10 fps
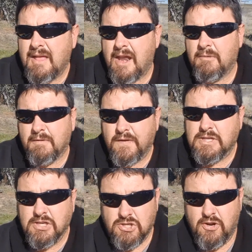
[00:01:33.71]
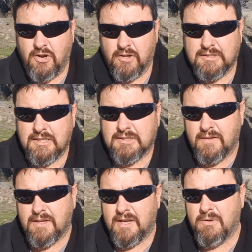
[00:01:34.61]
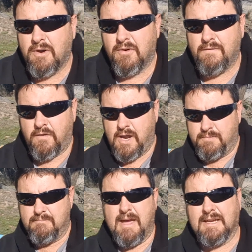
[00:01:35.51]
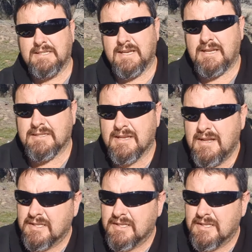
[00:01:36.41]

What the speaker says: and I'm a fishing journalist, just so that you know, I write for a heap of magazines.